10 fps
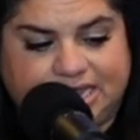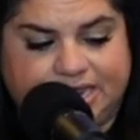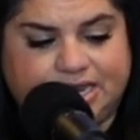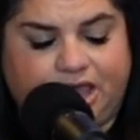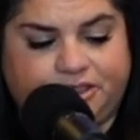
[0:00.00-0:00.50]

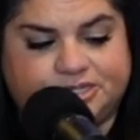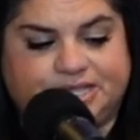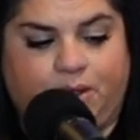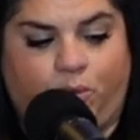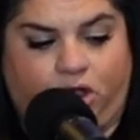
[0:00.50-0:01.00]

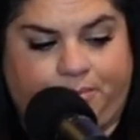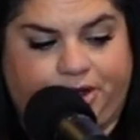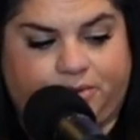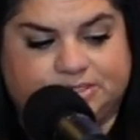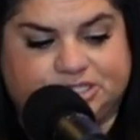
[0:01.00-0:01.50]
$10 at
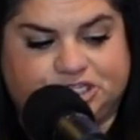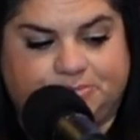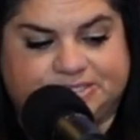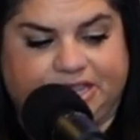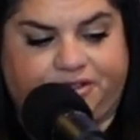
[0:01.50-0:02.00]
Walmart was the
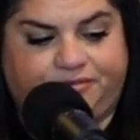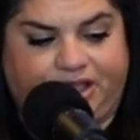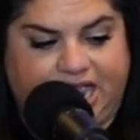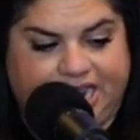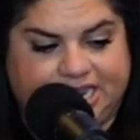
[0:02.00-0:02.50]
cheapest I could
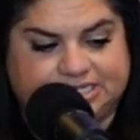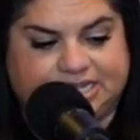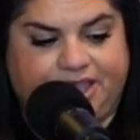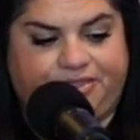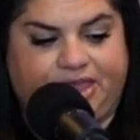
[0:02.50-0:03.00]

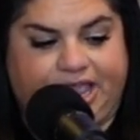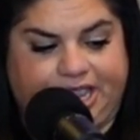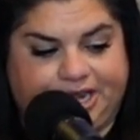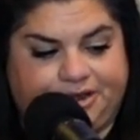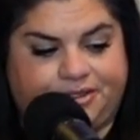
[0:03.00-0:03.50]
find. And
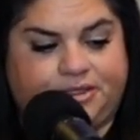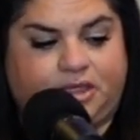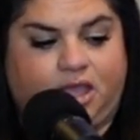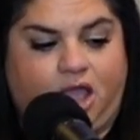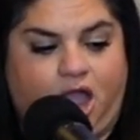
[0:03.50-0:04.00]
then
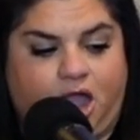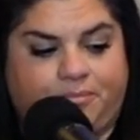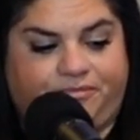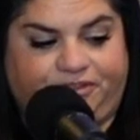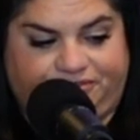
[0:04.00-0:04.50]

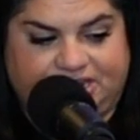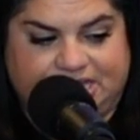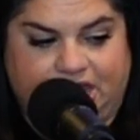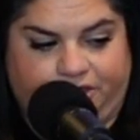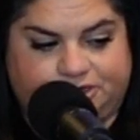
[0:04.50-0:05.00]

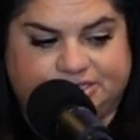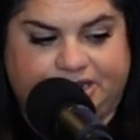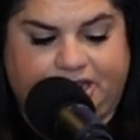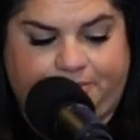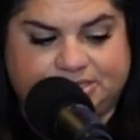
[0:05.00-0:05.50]

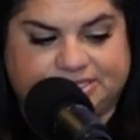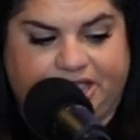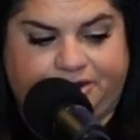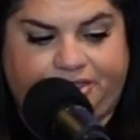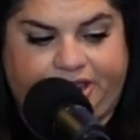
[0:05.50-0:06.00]
$15 on
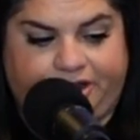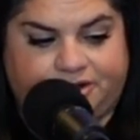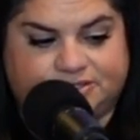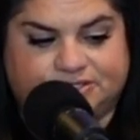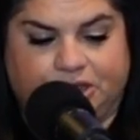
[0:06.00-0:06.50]
Amazon
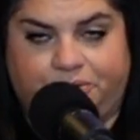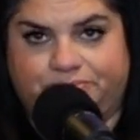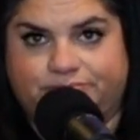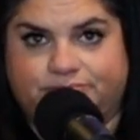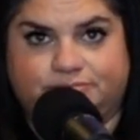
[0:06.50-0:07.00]
there.
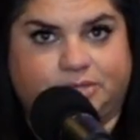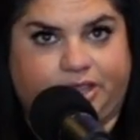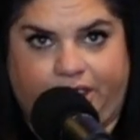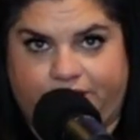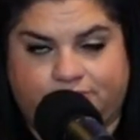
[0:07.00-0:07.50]
So
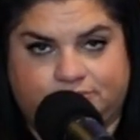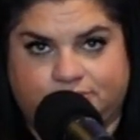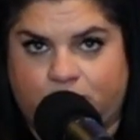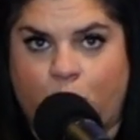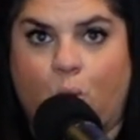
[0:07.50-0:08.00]
again,
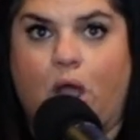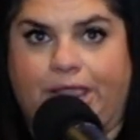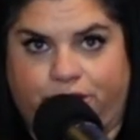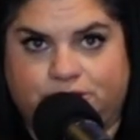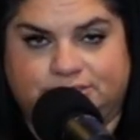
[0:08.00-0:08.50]

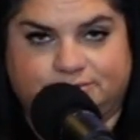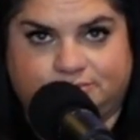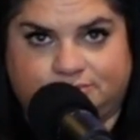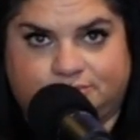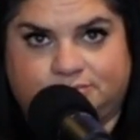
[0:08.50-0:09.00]
wild.
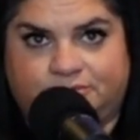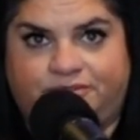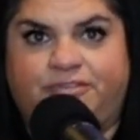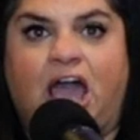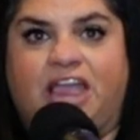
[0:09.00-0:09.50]

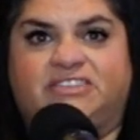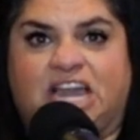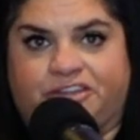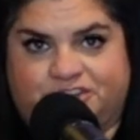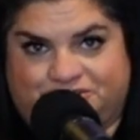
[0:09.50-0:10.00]

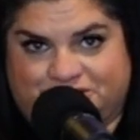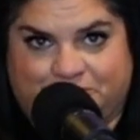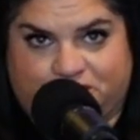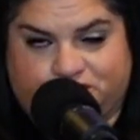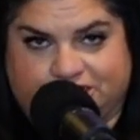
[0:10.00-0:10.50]
$5 for
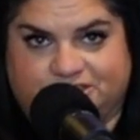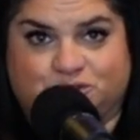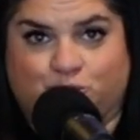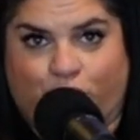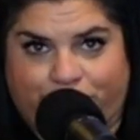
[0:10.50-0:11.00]
summer
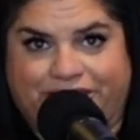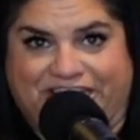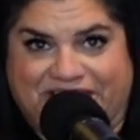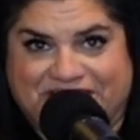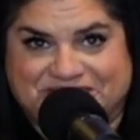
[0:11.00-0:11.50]
dresses. Run,
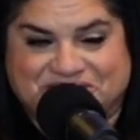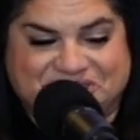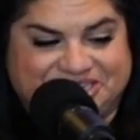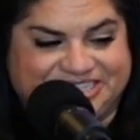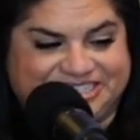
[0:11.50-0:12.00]
ladies.